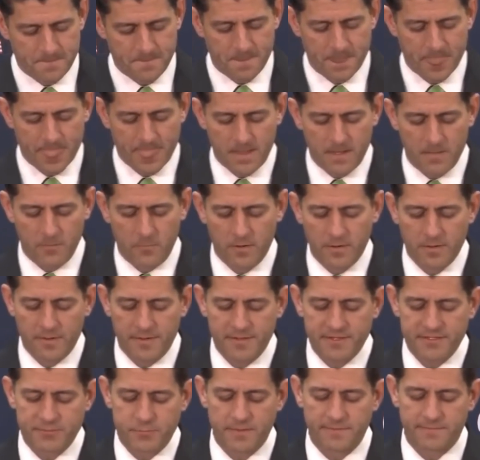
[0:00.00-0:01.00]
One of the things
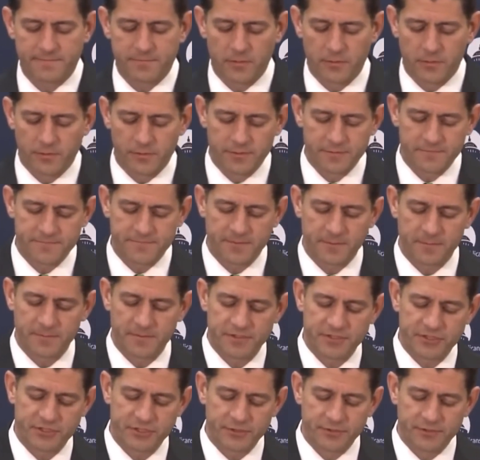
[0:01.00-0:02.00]
we've learned from these
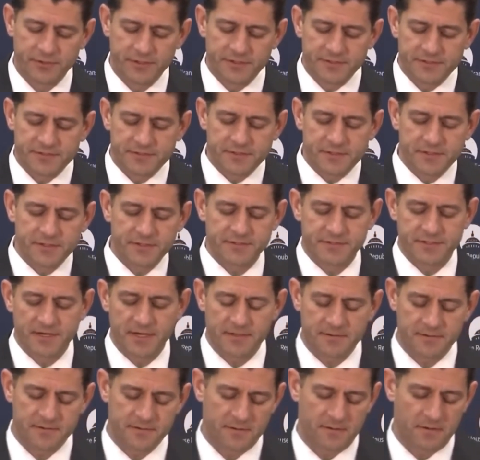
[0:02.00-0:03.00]
shootings is that
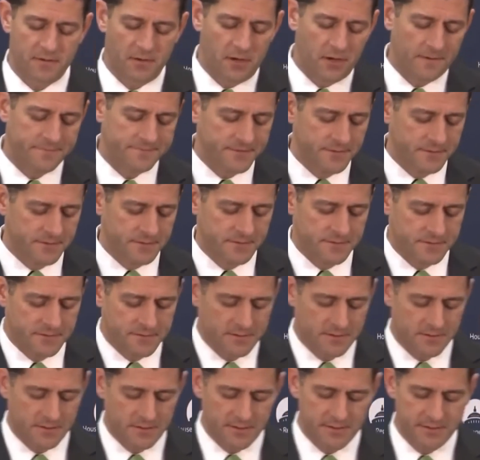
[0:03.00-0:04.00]
often
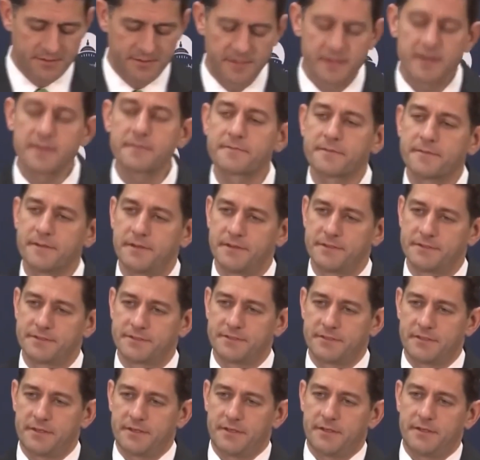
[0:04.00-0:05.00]
underneath this
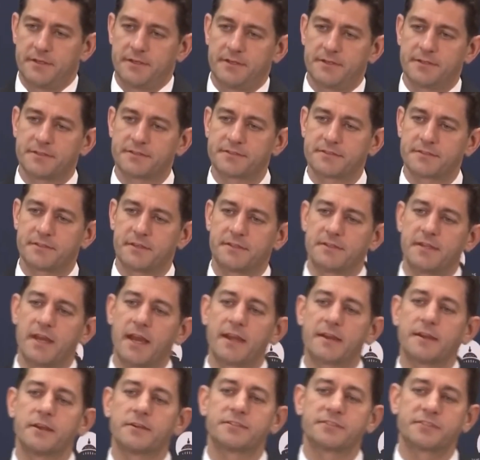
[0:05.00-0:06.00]
is a
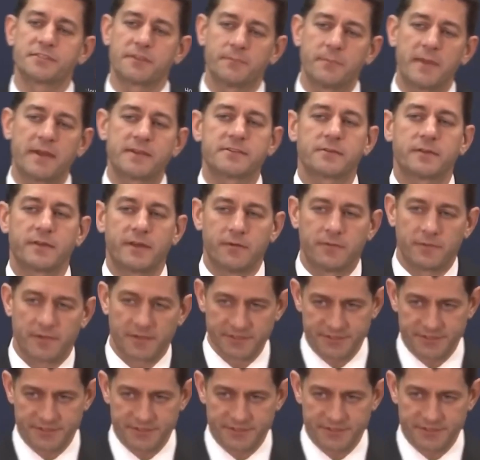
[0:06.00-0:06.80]
diagnosis of mental illness.